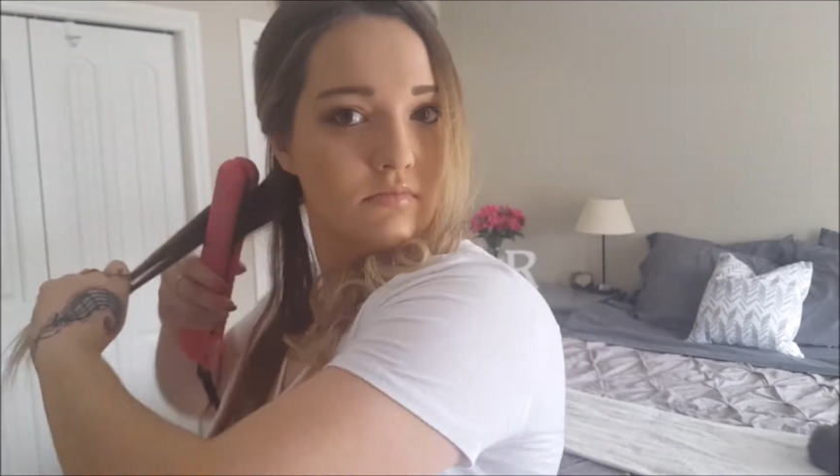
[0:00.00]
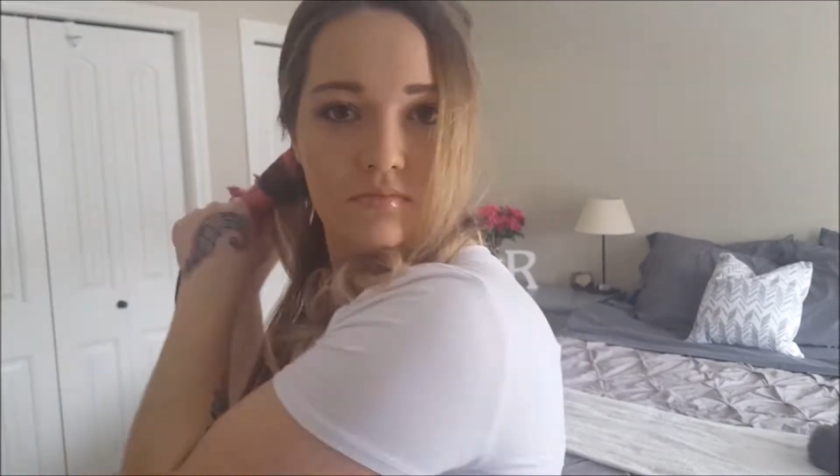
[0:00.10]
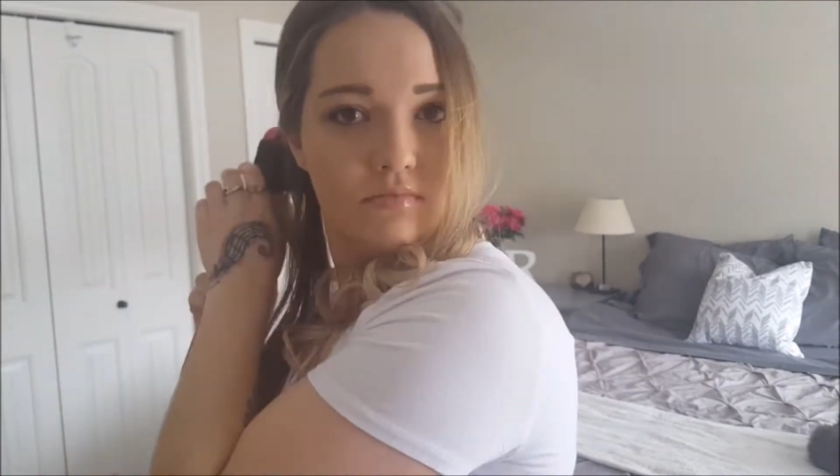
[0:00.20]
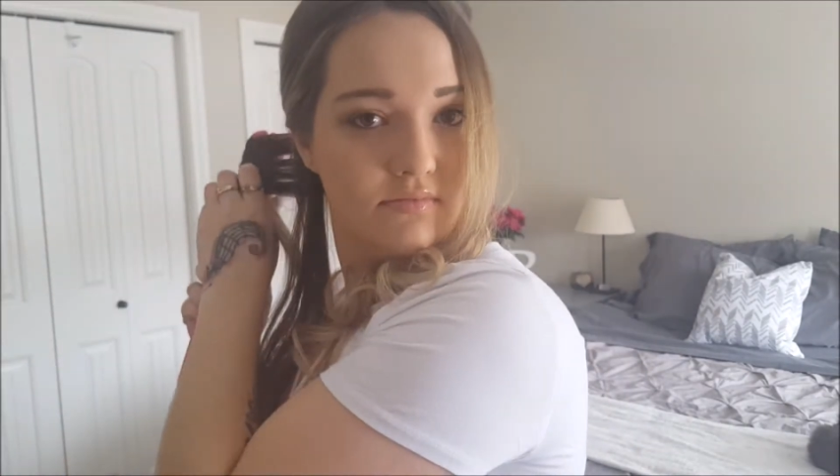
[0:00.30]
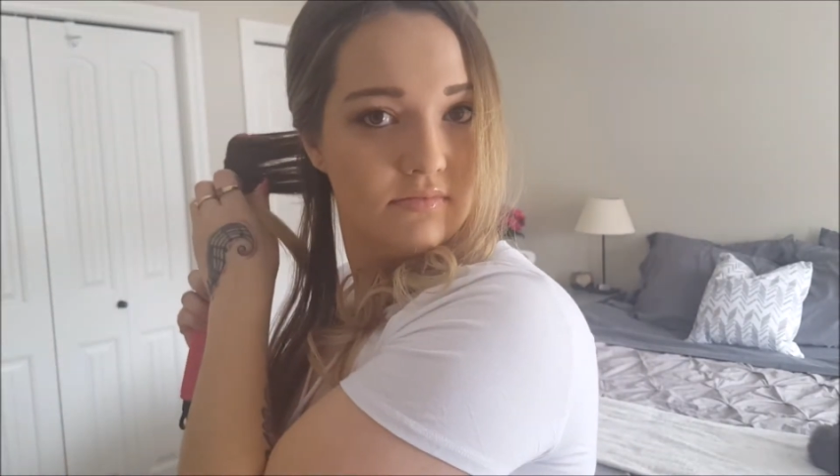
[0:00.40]

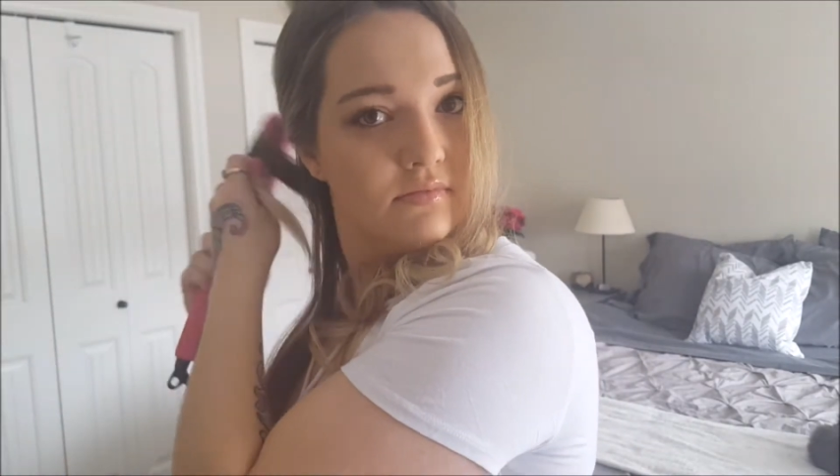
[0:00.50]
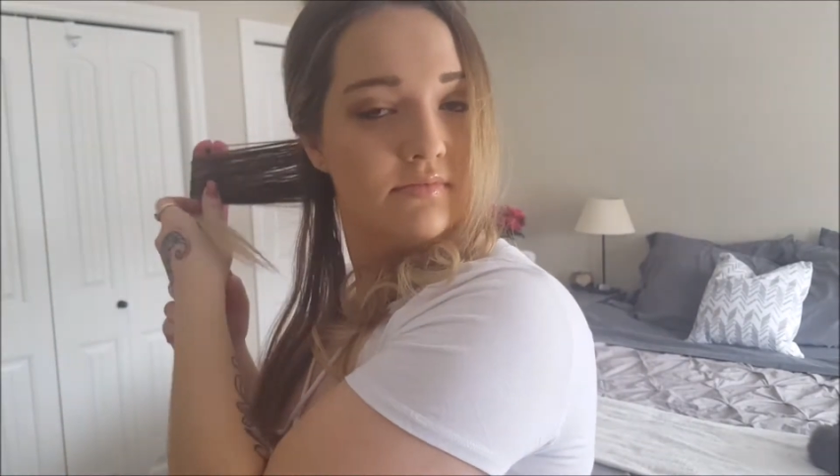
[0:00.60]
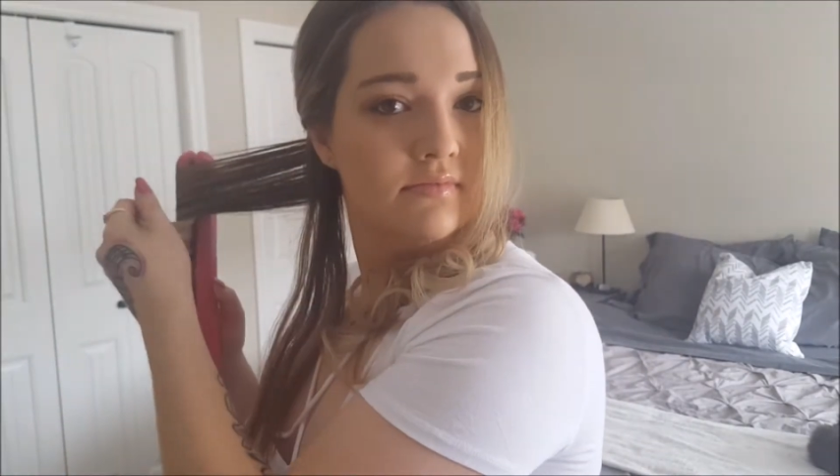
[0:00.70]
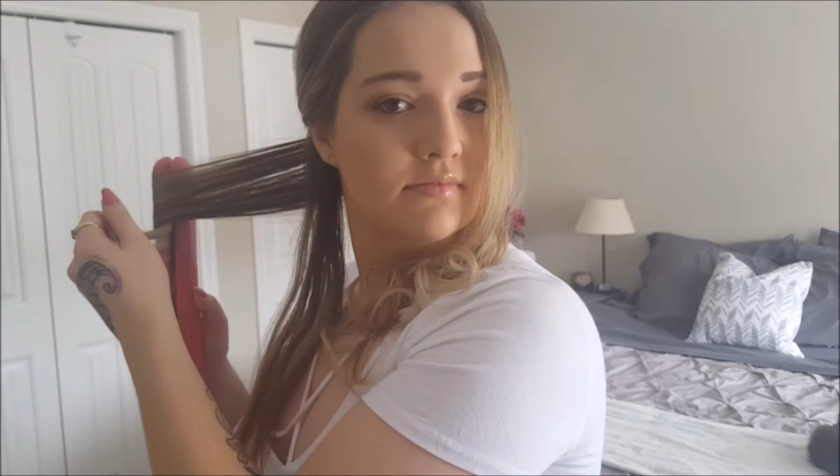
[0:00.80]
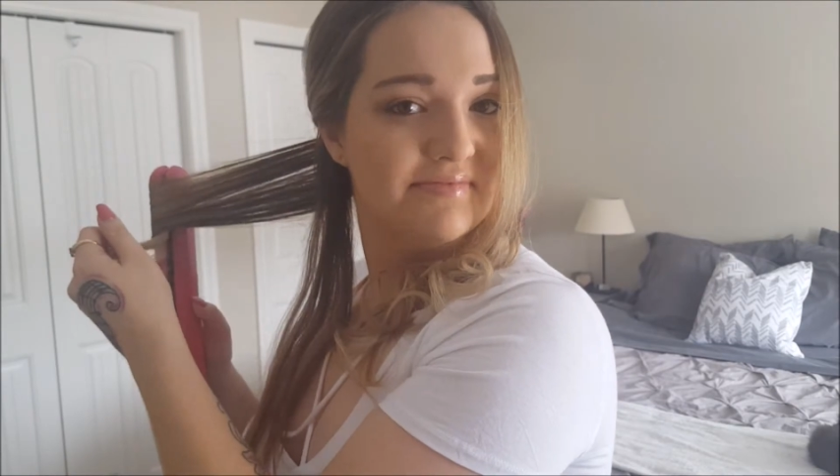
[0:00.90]
away from
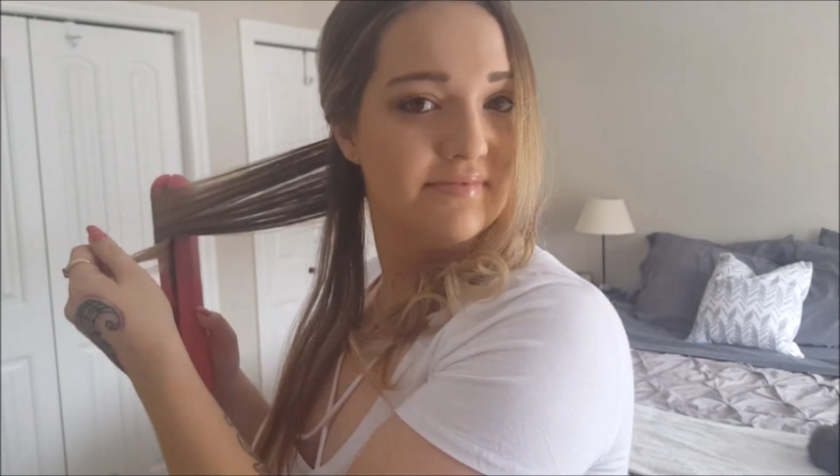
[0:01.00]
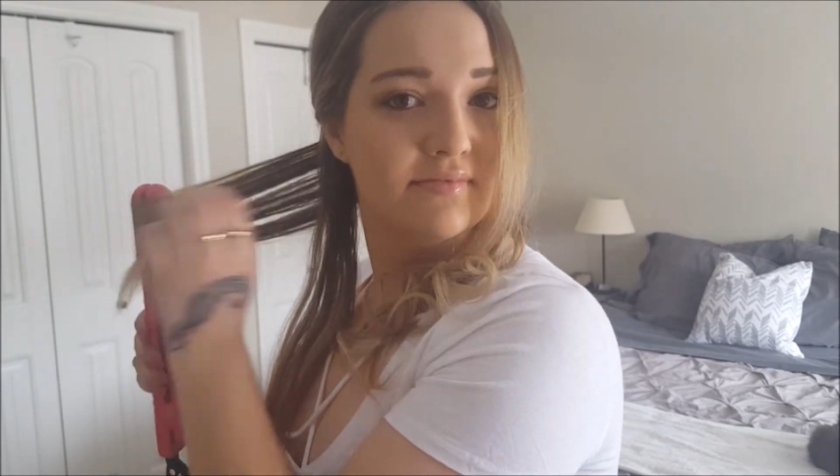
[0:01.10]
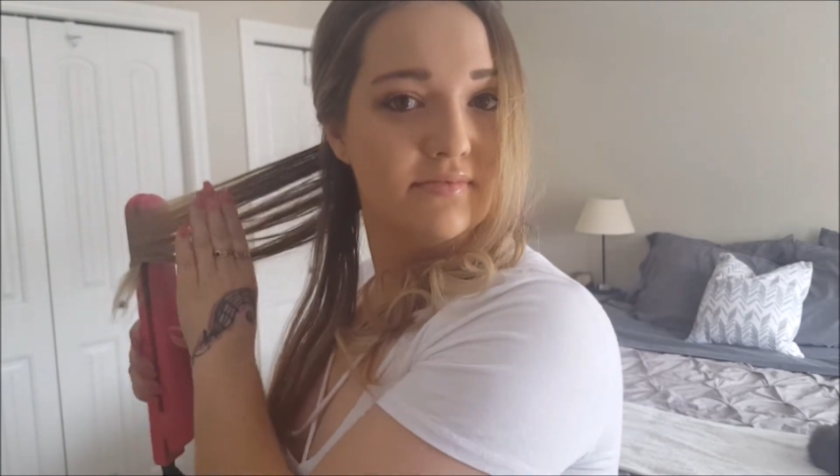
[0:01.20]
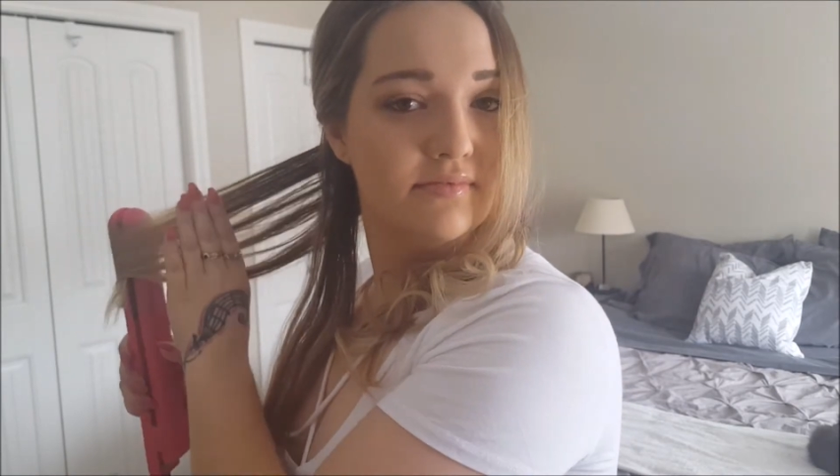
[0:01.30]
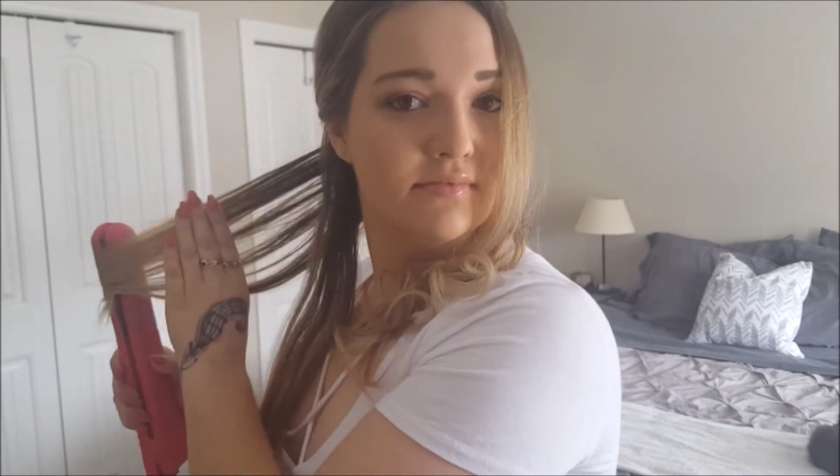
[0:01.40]
your
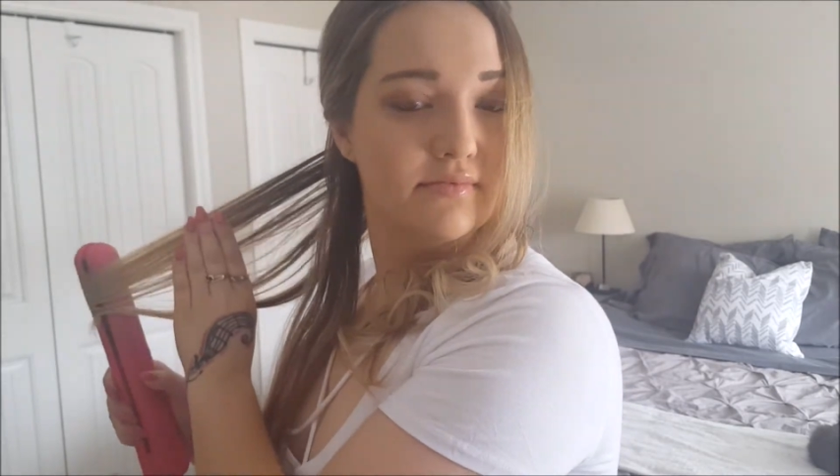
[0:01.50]
face